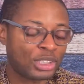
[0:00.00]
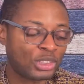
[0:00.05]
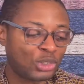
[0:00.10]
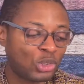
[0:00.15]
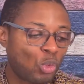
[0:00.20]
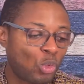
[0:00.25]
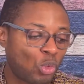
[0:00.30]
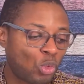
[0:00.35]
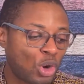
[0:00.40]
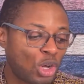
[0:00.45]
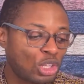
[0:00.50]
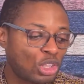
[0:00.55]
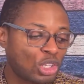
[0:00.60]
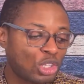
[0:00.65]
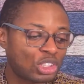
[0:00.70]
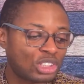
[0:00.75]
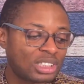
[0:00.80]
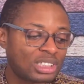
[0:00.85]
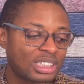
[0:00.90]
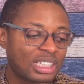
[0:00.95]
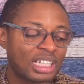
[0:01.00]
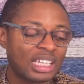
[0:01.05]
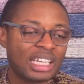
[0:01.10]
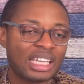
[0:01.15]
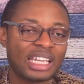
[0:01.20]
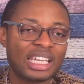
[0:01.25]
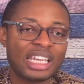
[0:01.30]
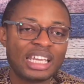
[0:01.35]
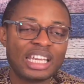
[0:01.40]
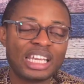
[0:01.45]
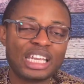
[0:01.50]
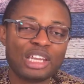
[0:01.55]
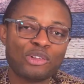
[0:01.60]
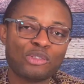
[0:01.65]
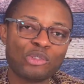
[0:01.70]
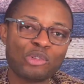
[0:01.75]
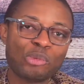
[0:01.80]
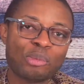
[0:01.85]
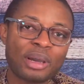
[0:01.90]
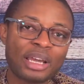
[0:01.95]
So what does a
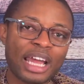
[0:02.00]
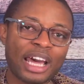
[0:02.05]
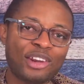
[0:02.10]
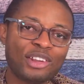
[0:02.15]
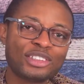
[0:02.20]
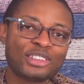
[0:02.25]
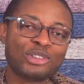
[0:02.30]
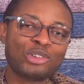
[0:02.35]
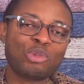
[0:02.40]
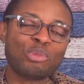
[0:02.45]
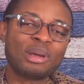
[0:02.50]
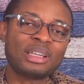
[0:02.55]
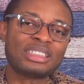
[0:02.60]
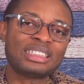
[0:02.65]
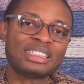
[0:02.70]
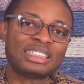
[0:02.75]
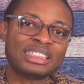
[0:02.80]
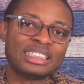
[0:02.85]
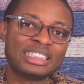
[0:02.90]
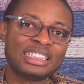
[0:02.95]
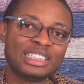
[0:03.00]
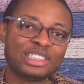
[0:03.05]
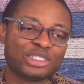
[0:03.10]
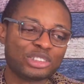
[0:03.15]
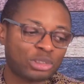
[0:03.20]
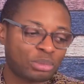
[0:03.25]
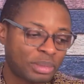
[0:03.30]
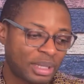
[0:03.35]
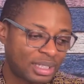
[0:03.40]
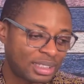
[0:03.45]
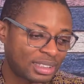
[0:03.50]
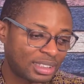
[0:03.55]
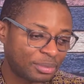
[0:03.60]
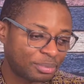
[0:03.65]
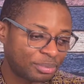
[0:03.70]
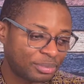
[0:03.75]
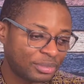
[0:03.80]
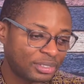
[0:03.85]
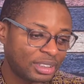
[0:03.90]
woman, how does a woman see romance?